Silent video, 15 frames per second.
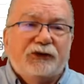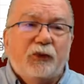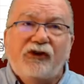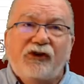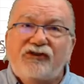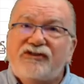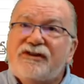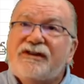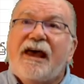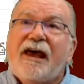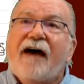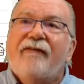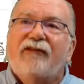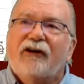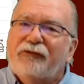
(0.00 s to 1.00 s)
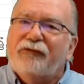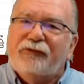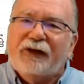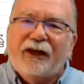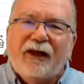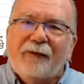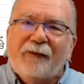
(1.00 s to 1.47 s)
will never
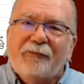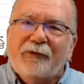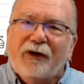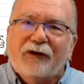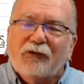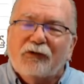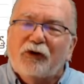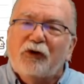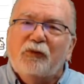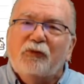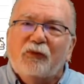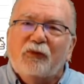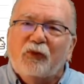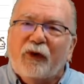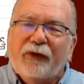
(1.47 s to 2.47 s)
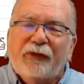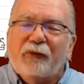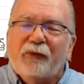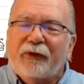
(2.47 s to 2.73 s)
fill up a room with